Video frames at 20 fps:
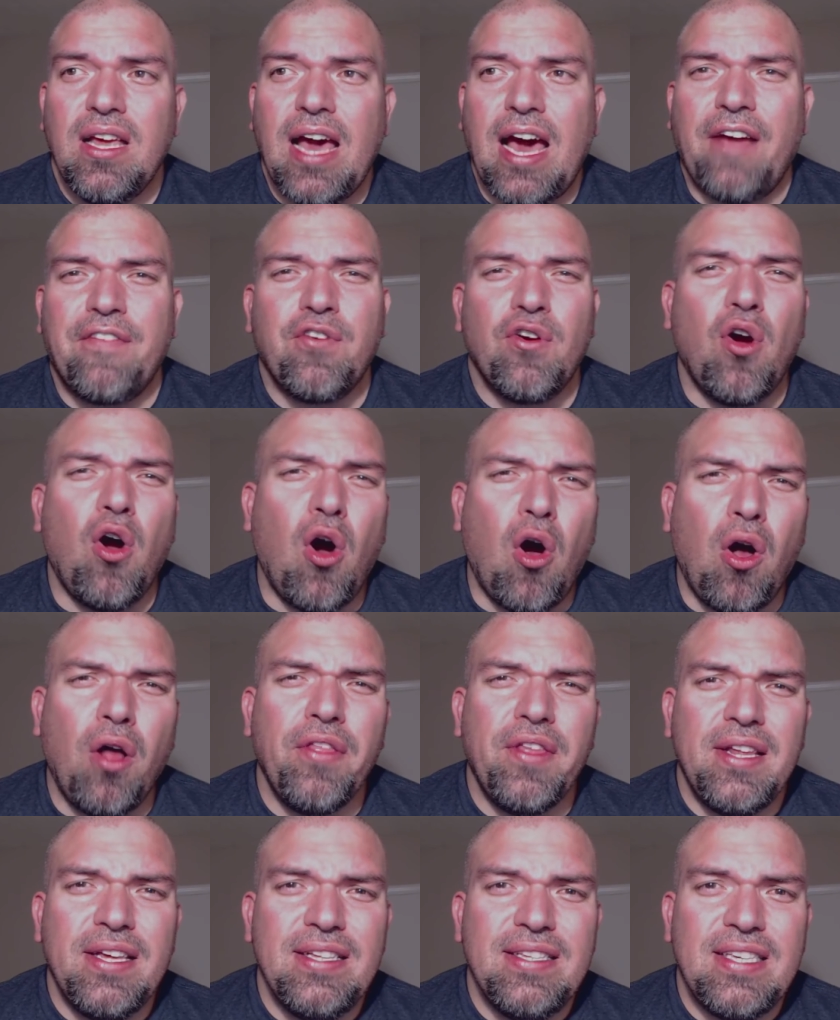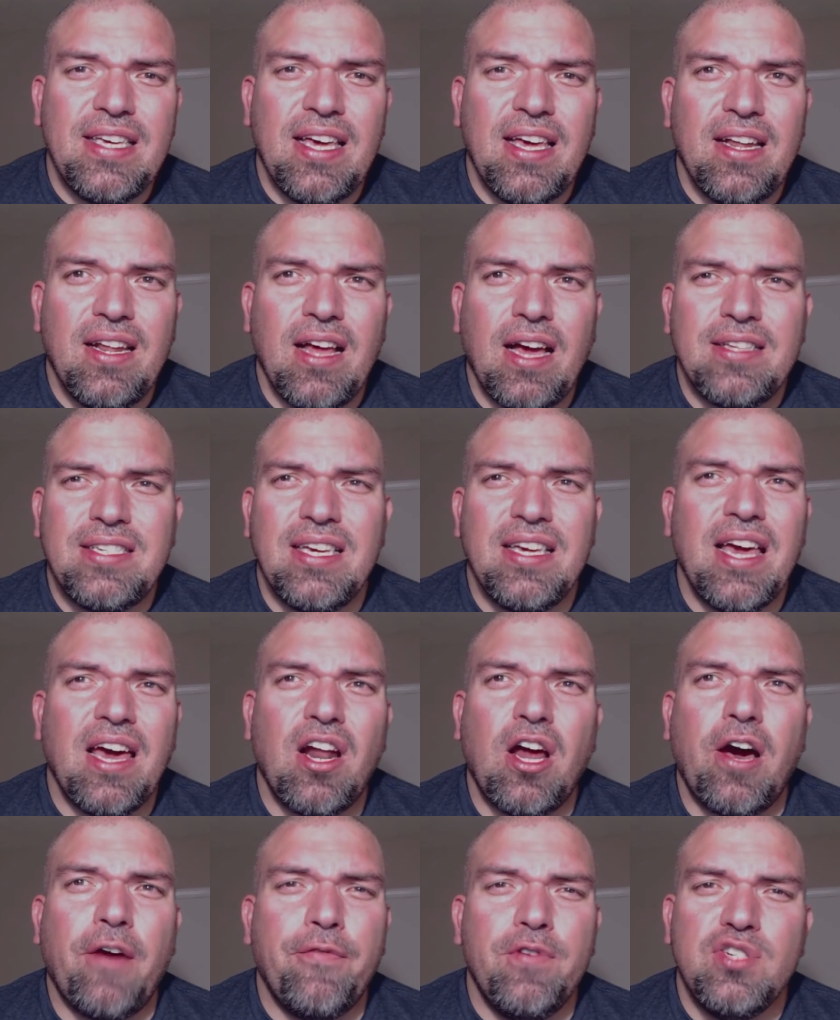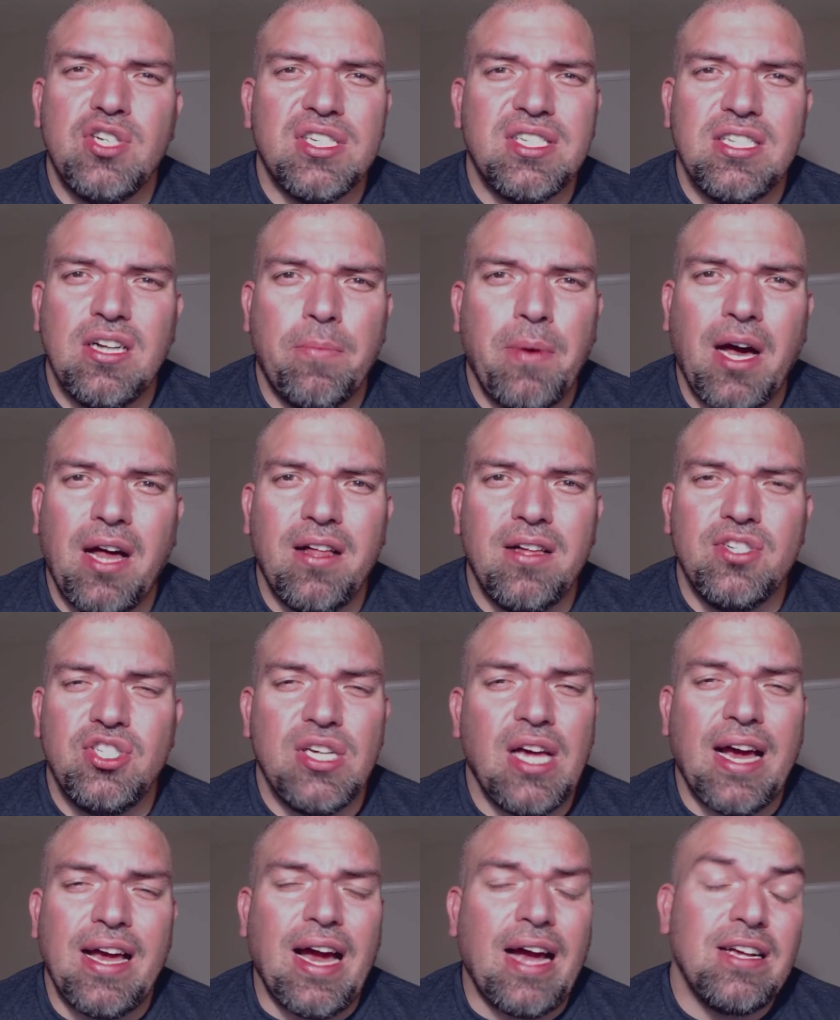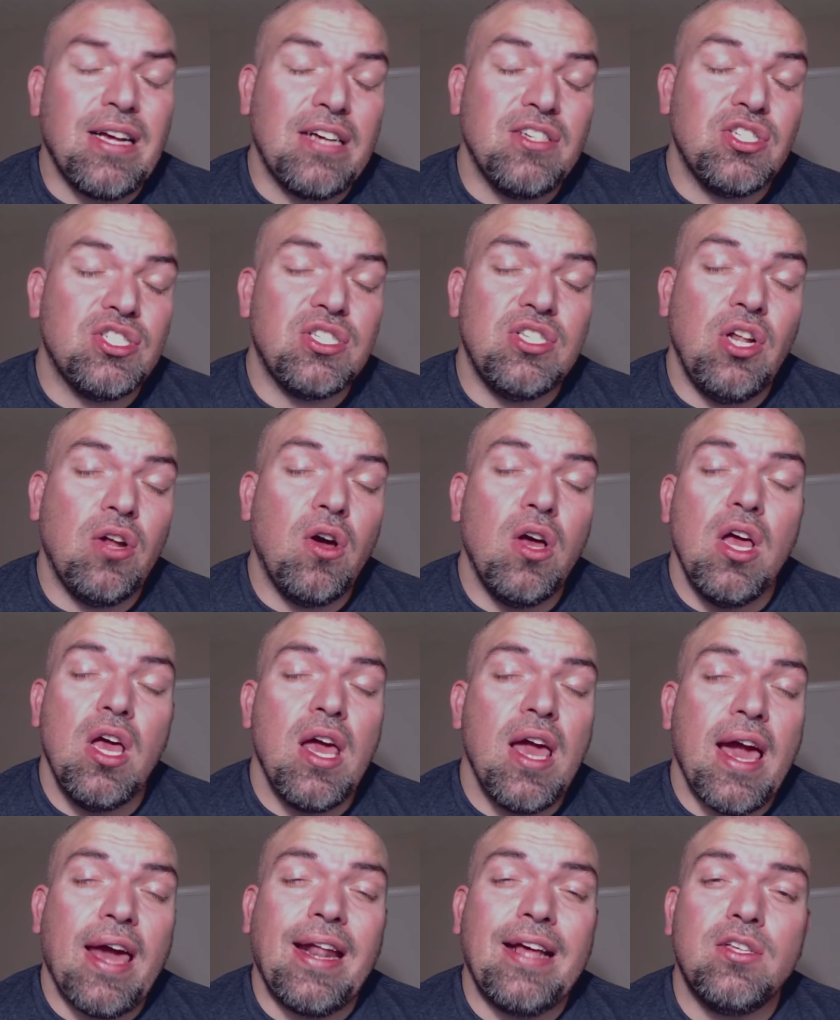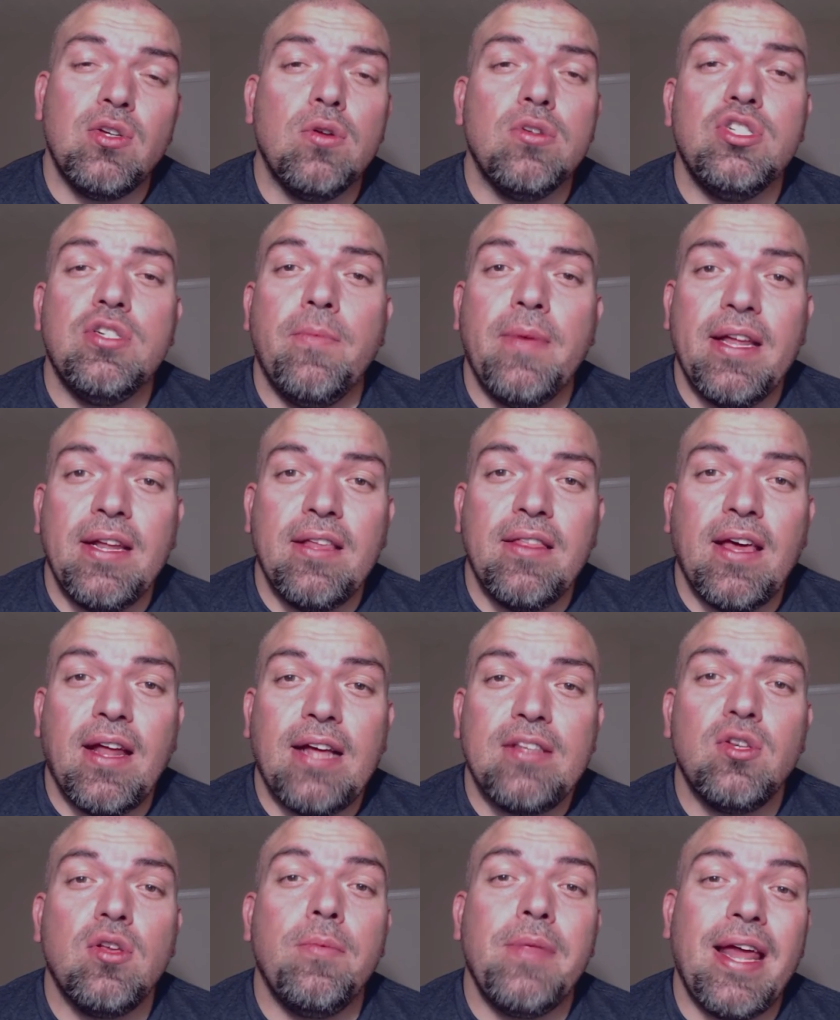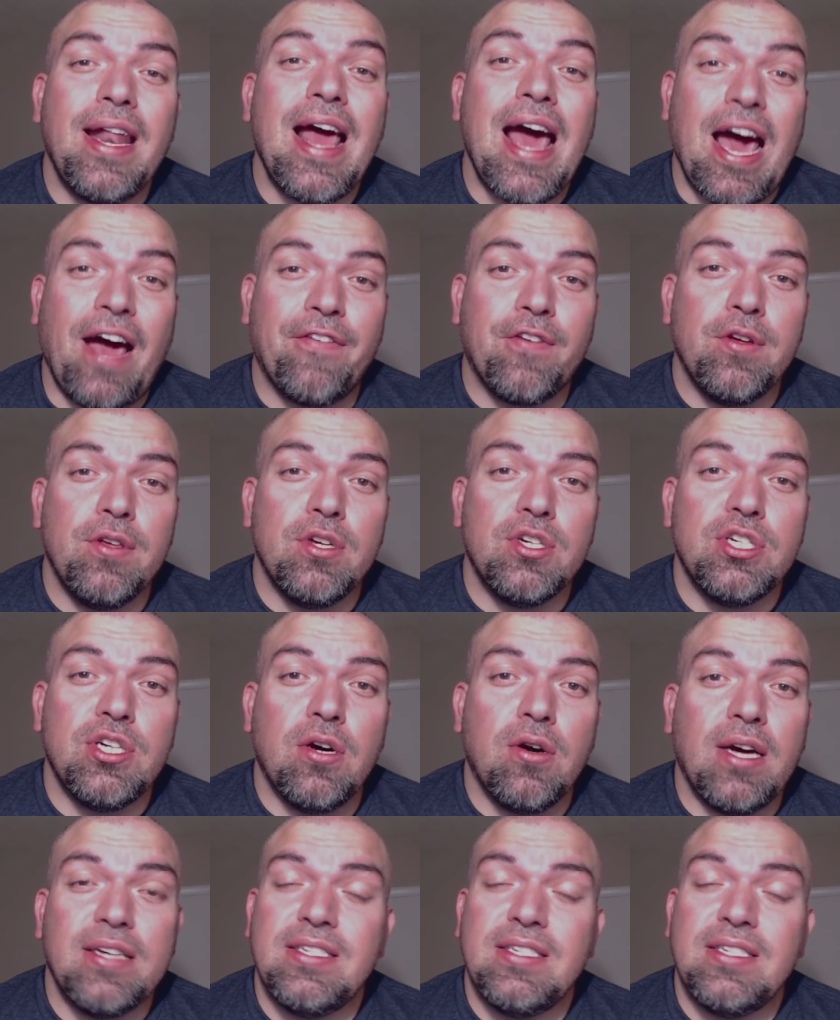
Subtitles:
After all that he did to get off with just an apology, I just, you know, and I told Jim Mannion that. I told him that after the show.